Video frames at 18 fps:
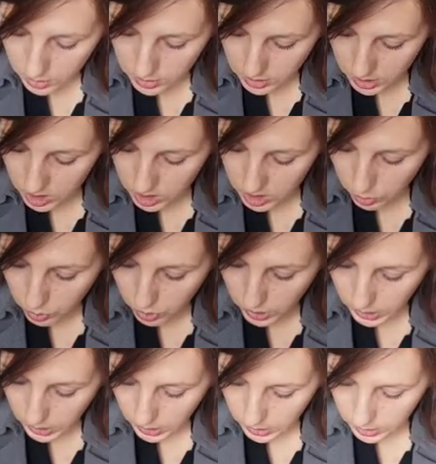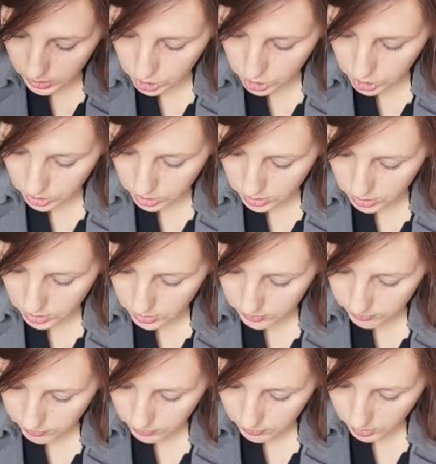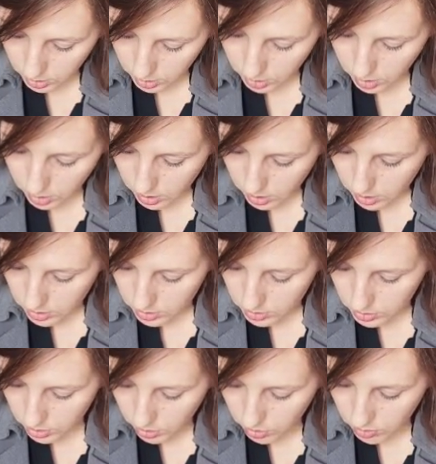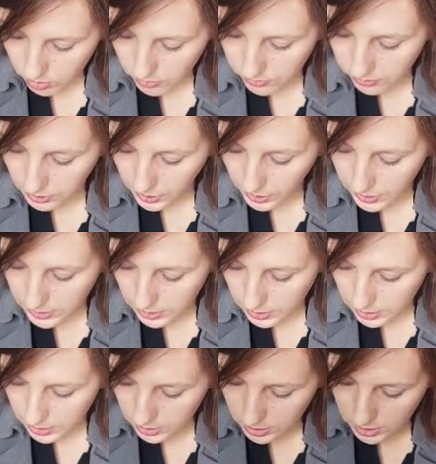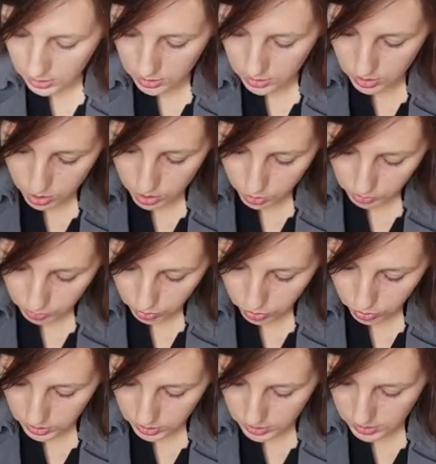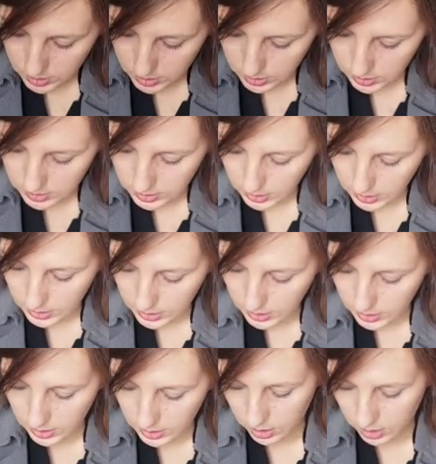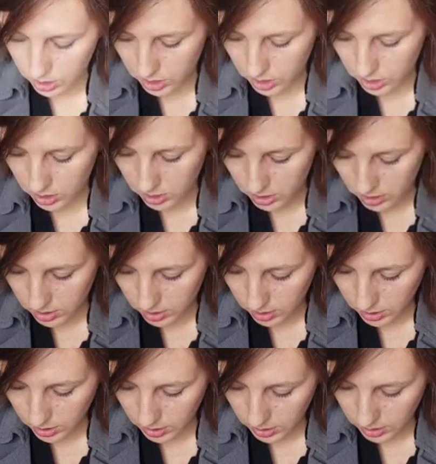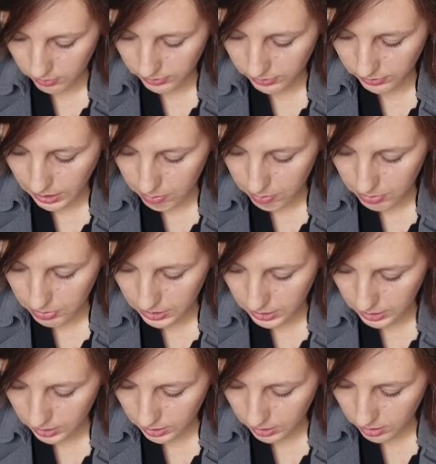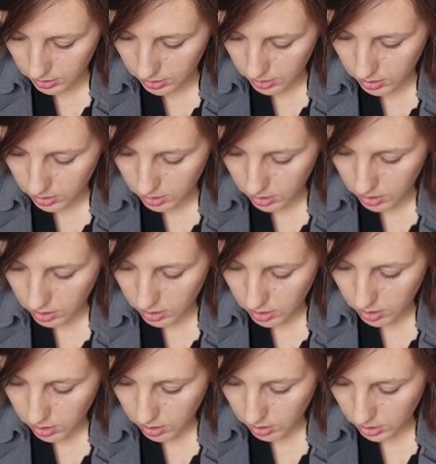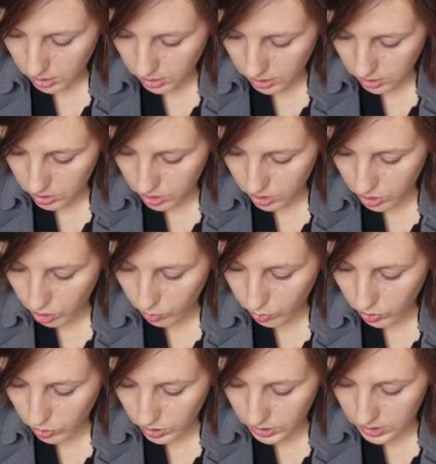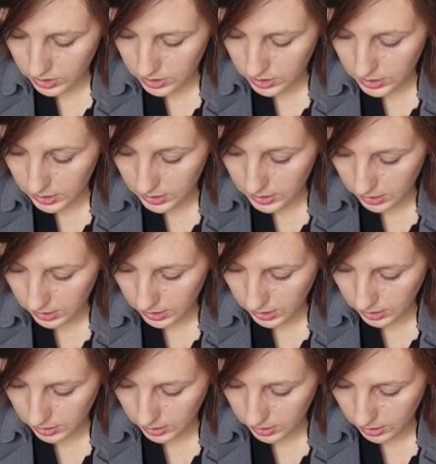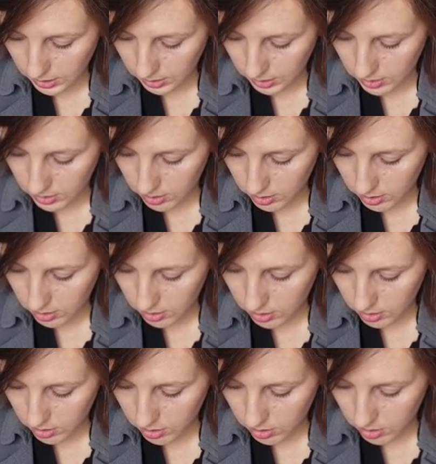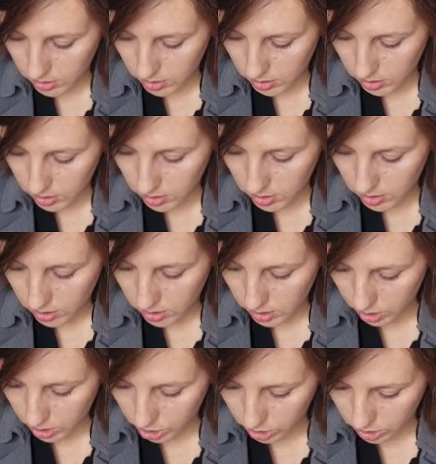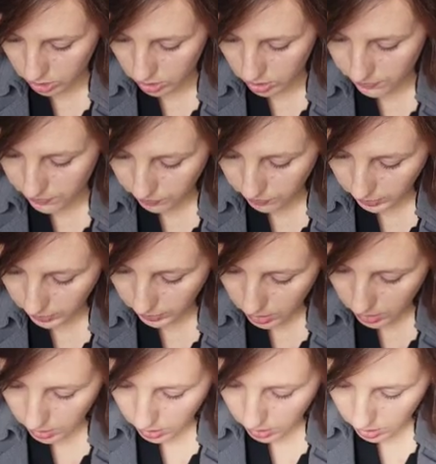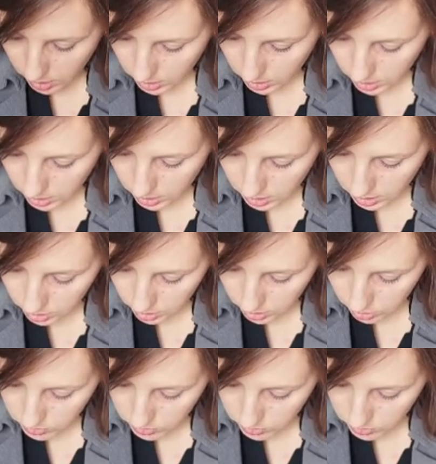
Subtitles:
6.8 inches. So the flat is 3.688 inches and the flat B is 2.688 inches. And then